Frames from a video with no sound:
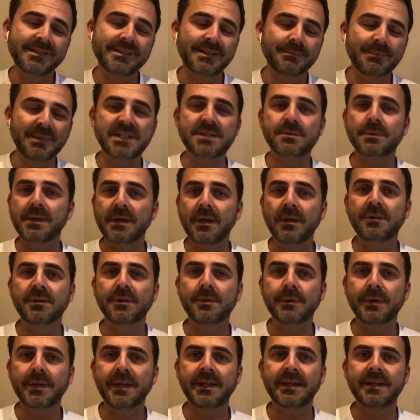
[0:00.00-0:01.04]
The best way on
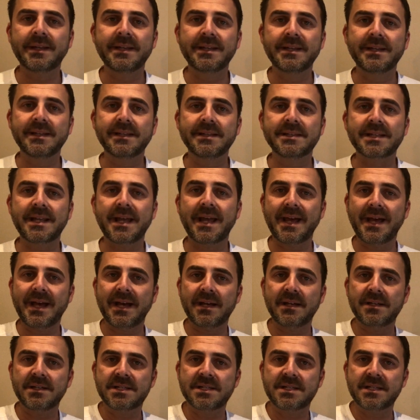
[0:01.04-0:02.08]
doing it is
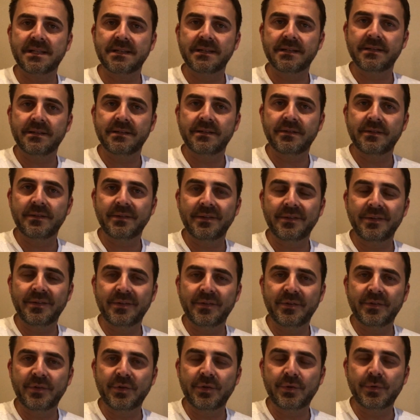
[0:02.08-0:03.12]
as
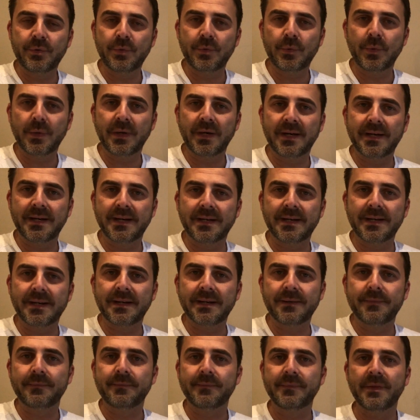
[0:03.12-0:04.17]
you,
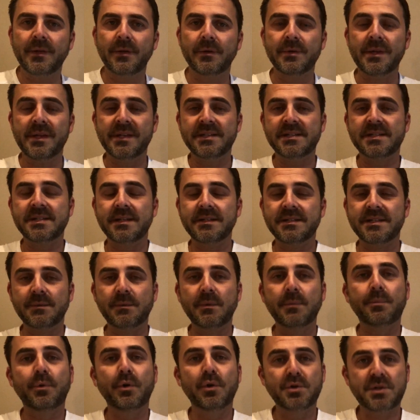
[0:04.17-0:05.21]
as
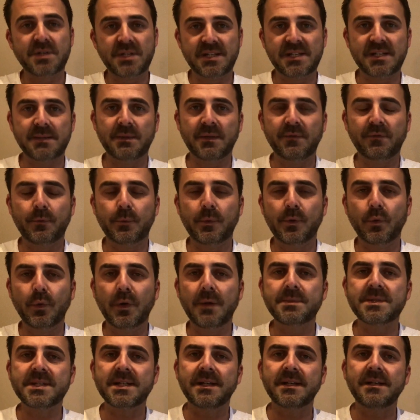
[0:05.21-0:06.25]
someone purchases something from your
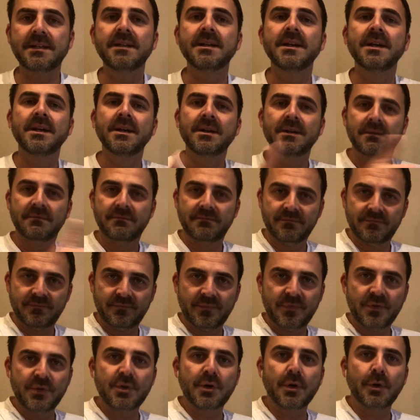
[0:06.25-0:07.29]
website,
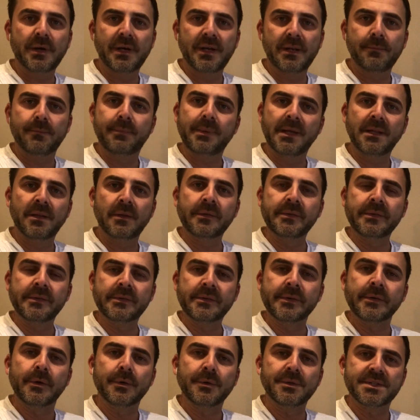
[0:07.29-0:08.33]
you go ahead and pay the
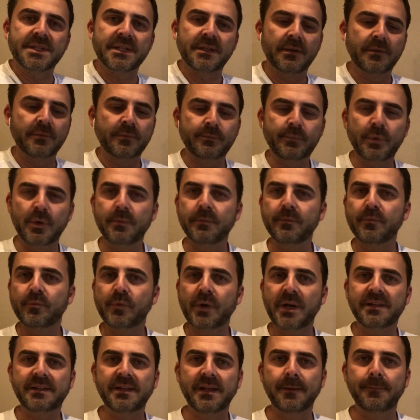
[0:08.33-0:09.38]
wholesaler. Boom,
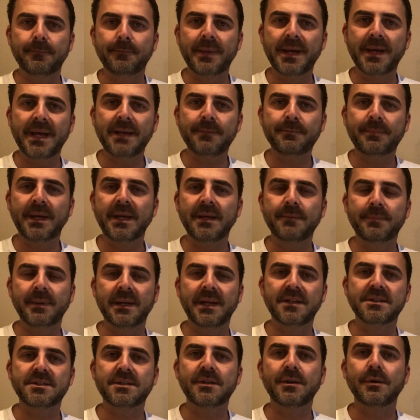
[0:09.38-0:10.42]
right there, bang, bang,
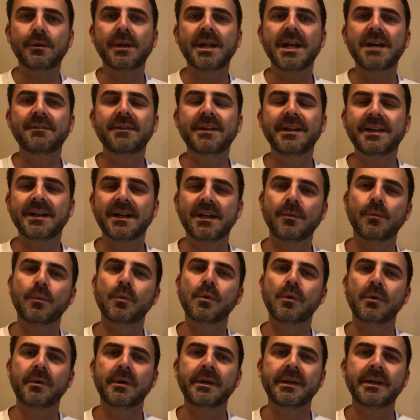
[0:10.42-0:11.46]
bang, so you don't have any kind of
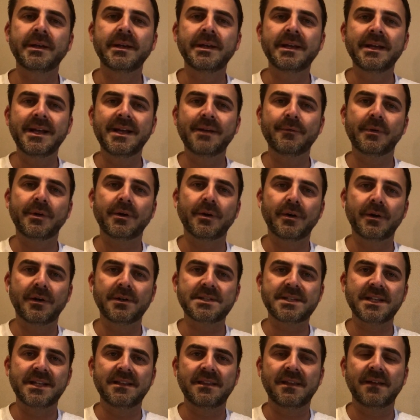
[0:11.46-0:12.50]
worry in regards
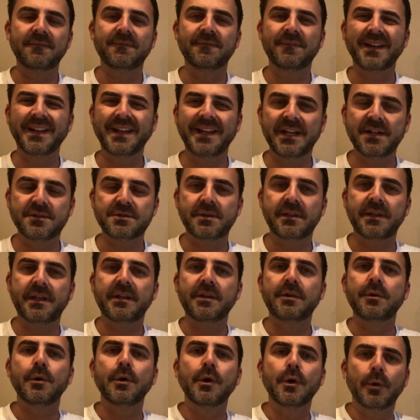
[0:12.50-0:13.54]
to anything financially that
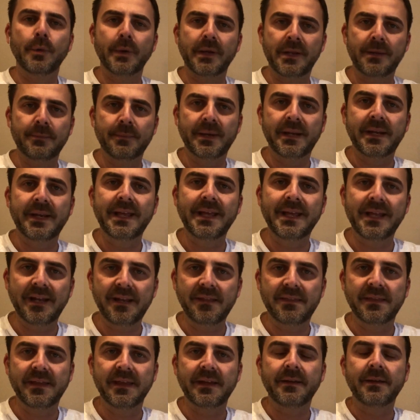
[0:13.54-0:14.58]
you owe anybody
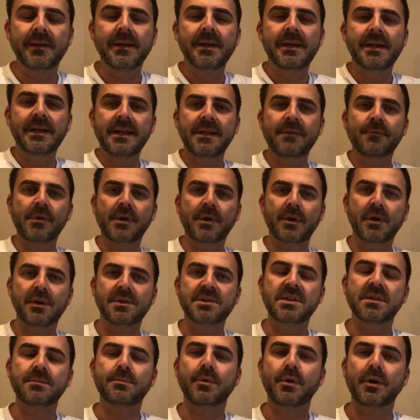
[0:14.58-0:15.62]
anything in regards
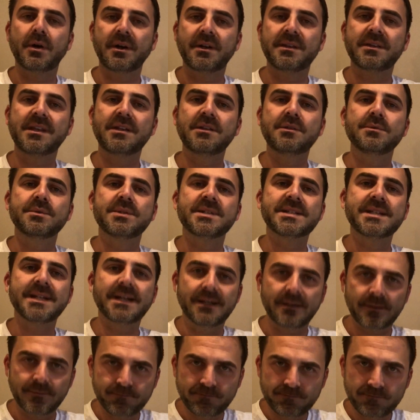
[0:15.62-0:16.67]
to the product that you
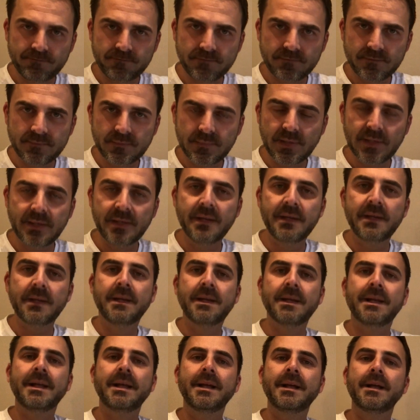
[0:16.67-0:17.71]
sell.
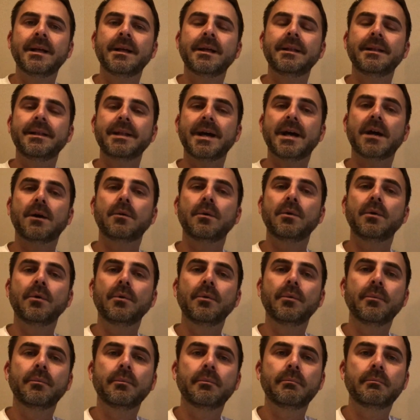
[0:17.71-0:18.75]
Now,
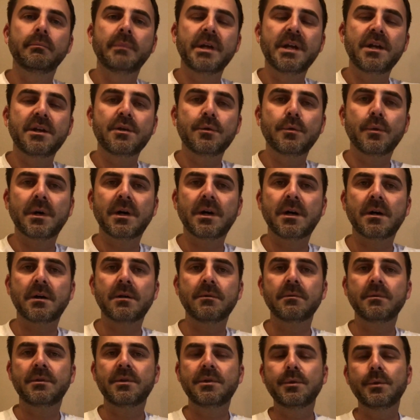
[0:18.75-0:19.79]
here you
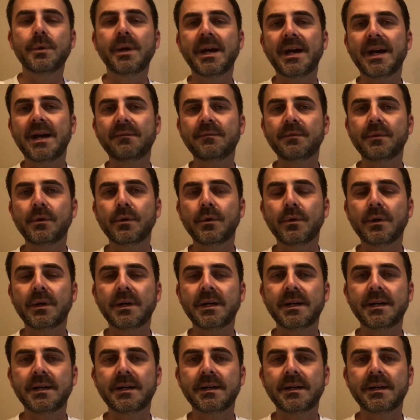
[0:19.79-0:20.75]
are. You have your